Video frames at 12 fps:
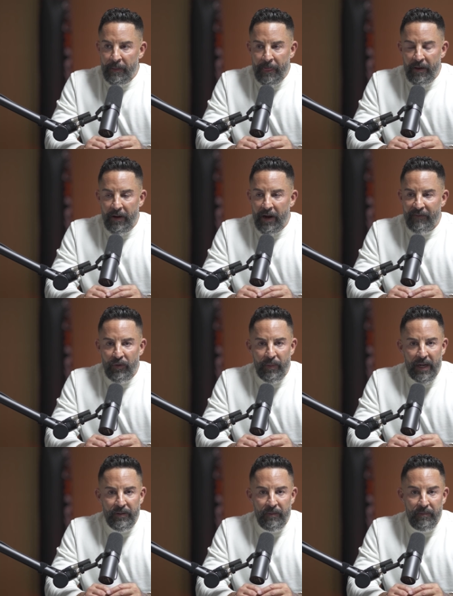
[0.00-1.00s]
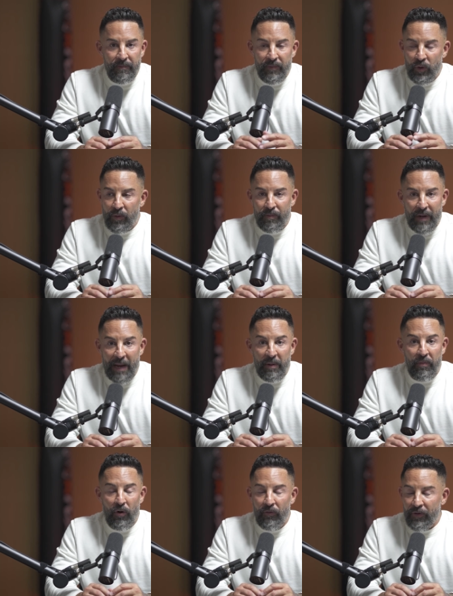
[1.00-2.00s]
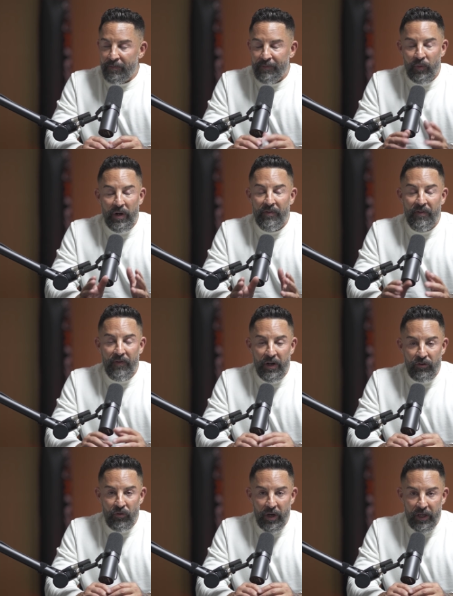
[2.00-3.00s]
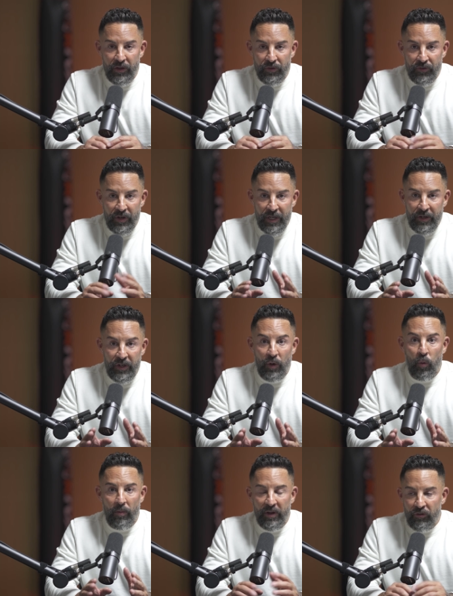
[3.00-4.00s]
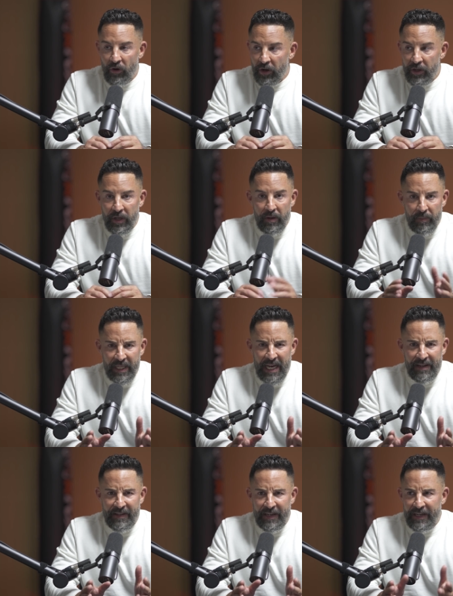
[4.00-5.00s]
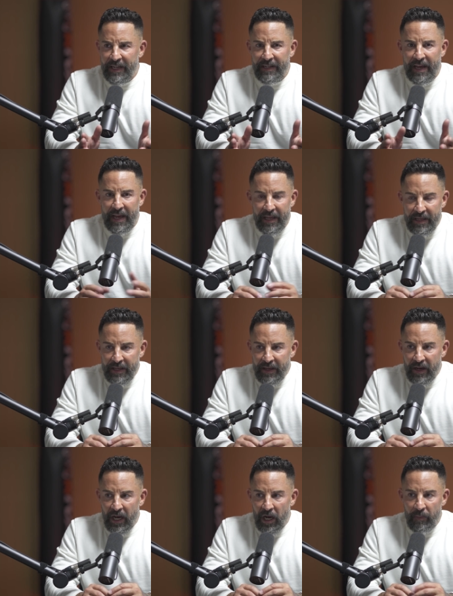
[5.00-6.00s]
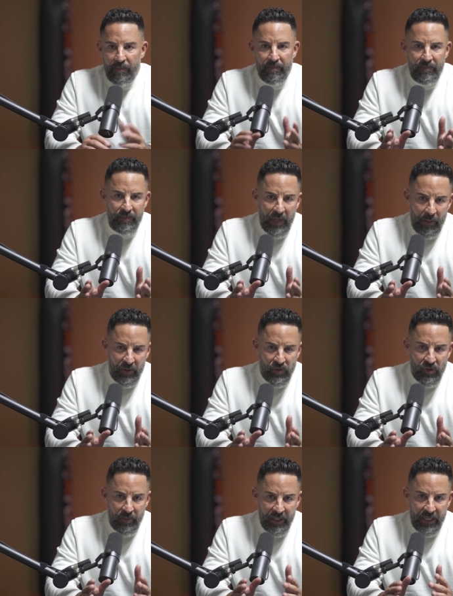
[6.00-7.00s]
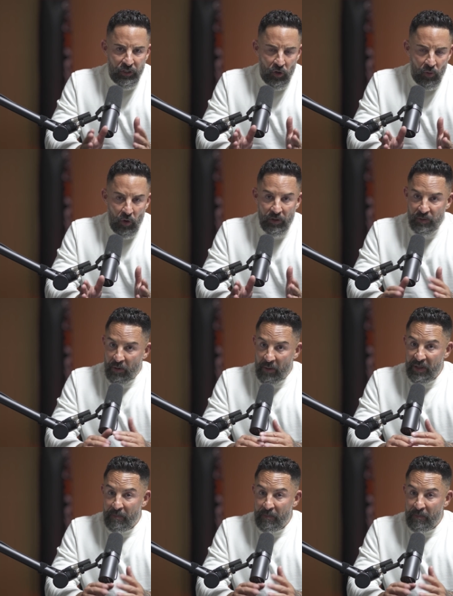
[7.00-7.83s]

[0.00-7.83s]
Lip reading: or ibuprofen, whatever the fucking drug he used, deworming drug. But the guy did it in a day. I'm assuming that Joe Rogan's probably a